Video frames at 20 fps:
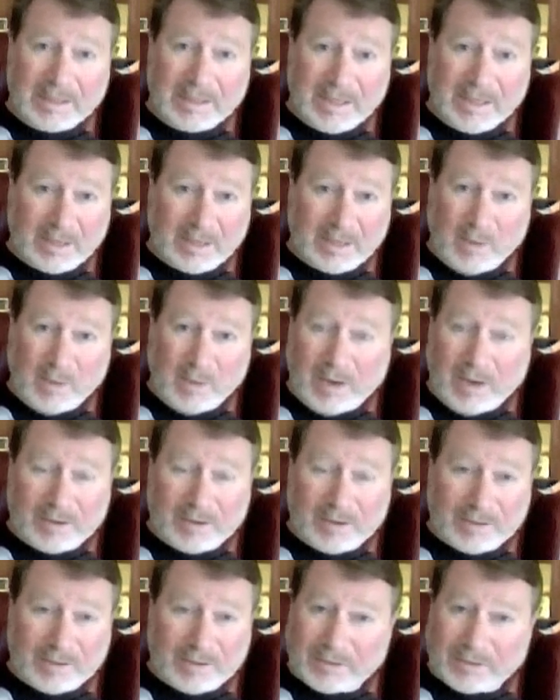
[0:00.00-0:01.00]
he can wear
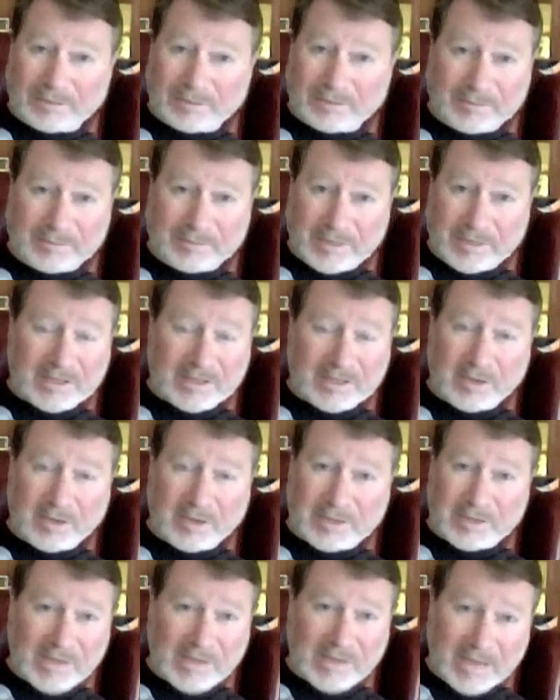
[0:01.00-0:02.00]
it to
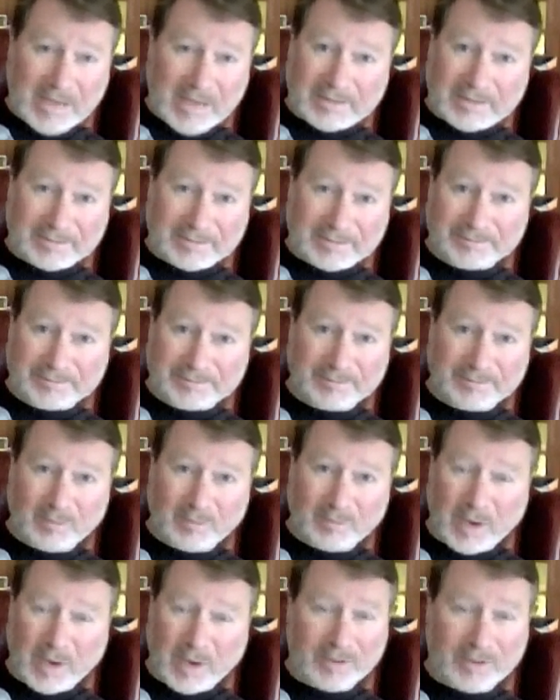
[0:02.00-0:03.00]
discos at night,
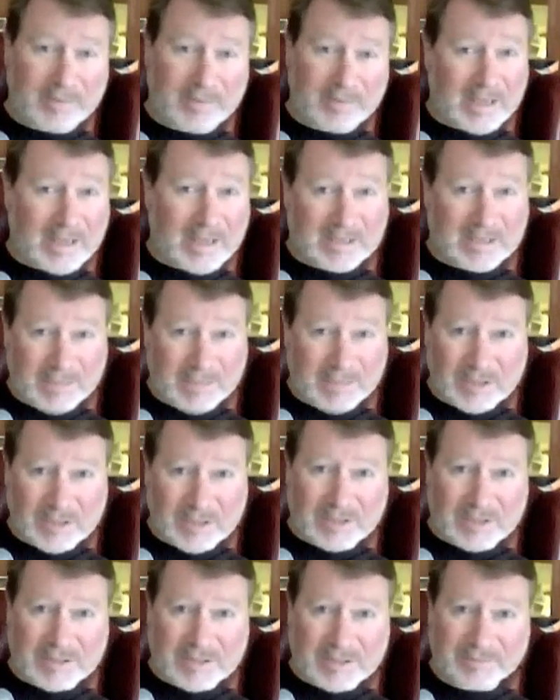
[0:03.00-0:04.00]
wear it to making
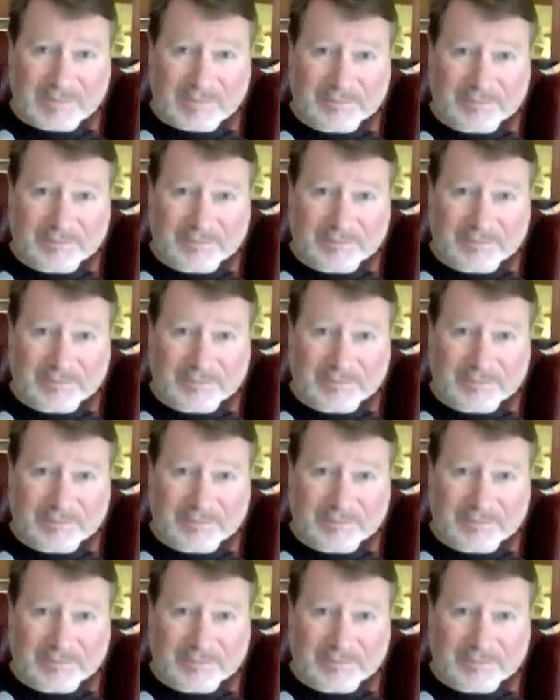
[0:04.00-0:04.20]
speeches,